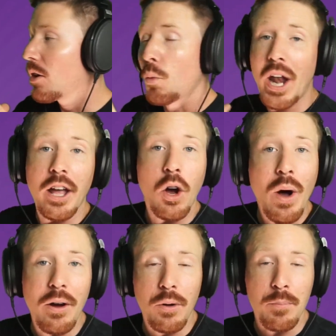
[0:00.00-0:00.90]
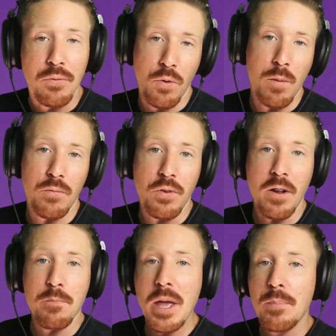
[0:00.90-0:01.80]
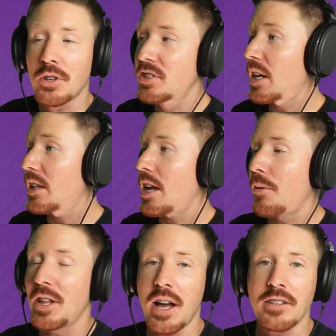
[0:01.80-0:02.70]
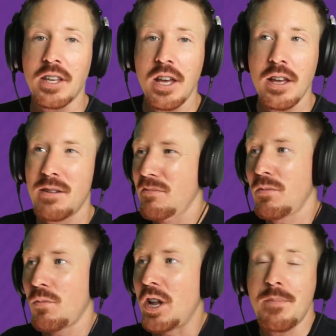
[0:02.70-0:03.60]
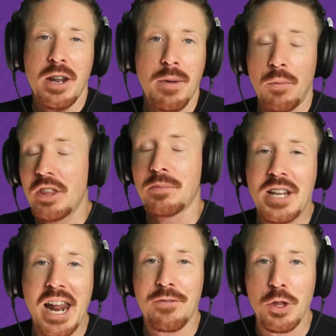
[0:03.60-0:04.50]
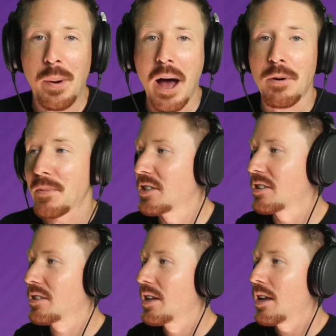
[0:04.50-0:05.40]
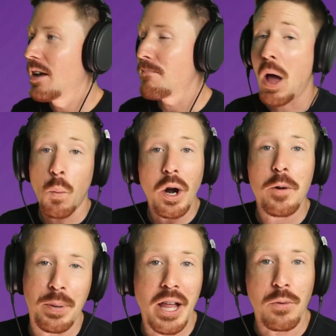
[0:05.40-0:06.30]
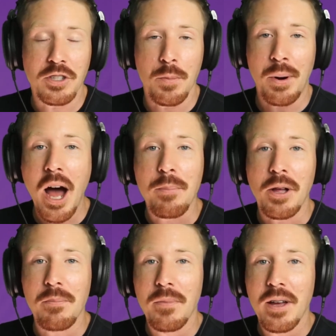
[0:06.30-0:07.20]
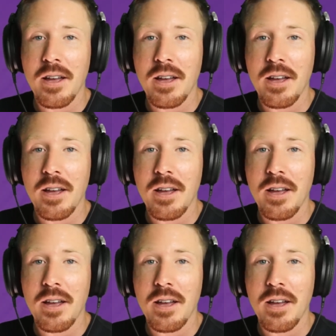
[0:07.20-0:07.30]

when I go out and perform in front of people, suddenly I realize, wait a minute, my rhythm's not even the problem. It's my wordplay was the problem.